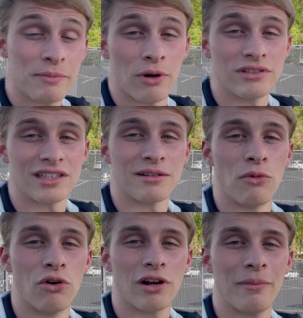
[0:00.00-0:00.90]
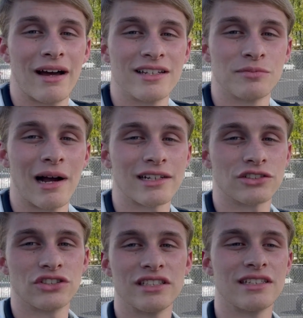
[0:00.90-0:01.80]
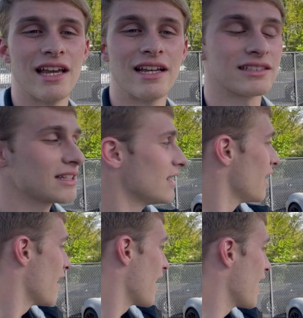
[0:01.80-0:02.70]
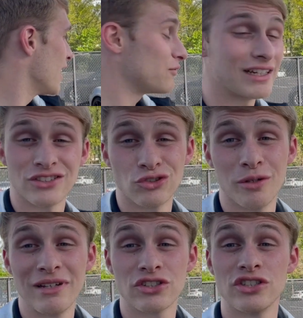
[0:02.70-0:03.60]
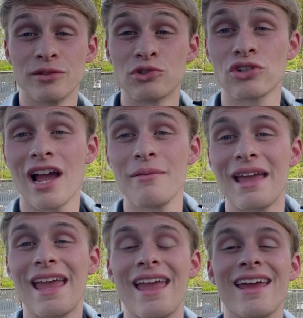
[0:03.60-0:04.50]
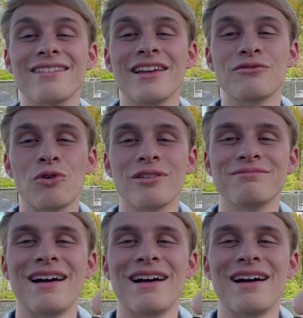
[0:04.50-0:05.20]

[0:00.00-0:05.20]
posting more about his Boxster GTS. And if you guys enjoyed, make sure you subscribe and like for more. Bye,